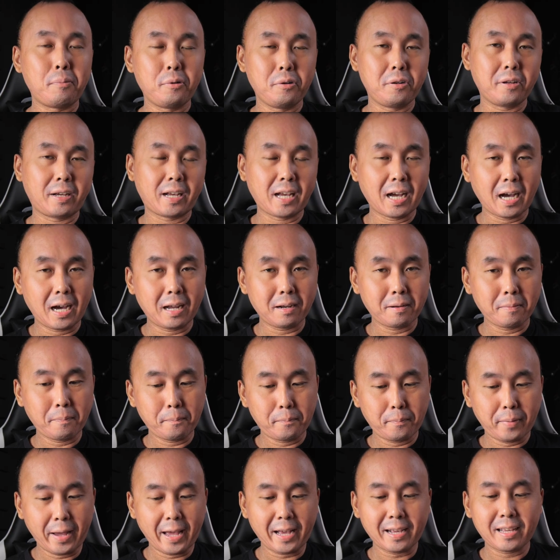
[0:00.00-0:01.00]
put the card
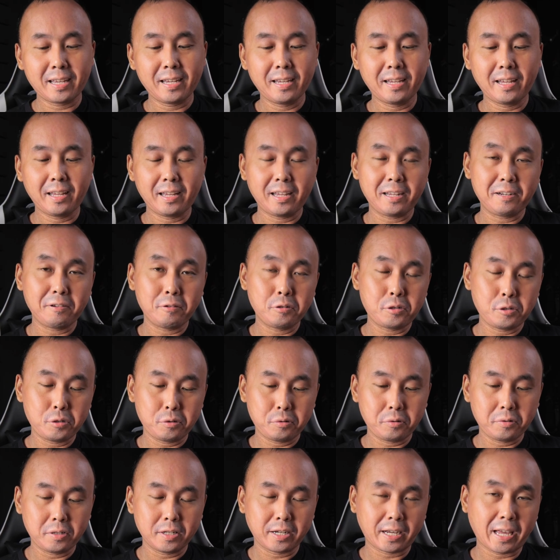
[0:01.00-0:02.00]
back
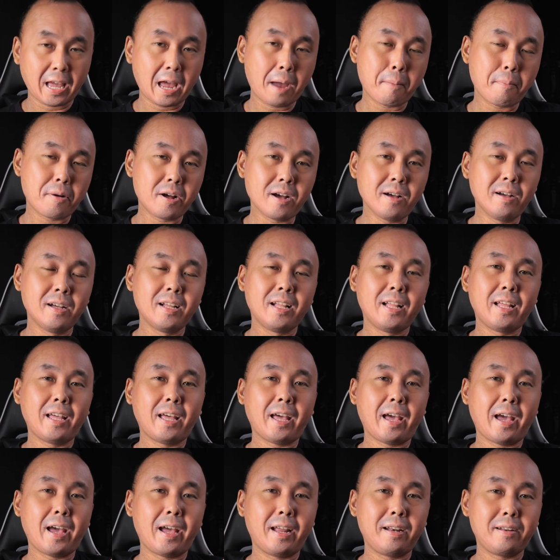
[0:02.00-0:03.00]
into the camera
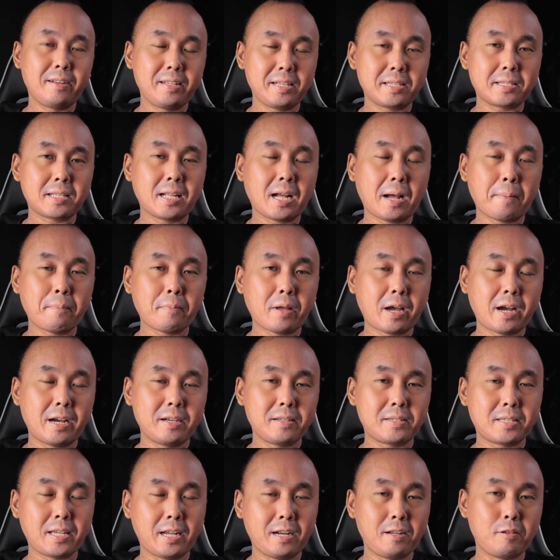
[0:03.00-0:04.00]
and this time I
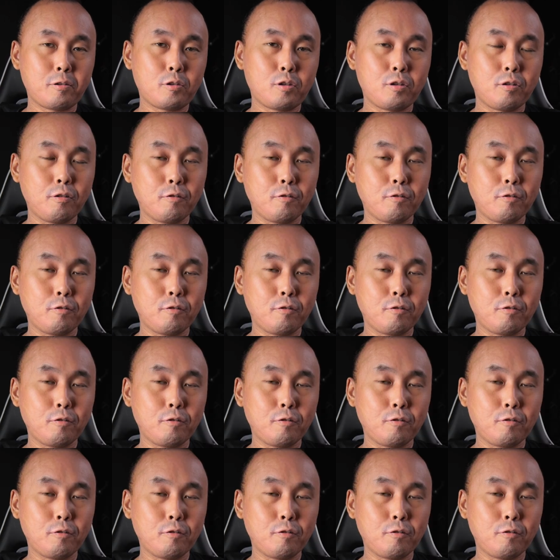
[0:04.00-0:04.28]
set it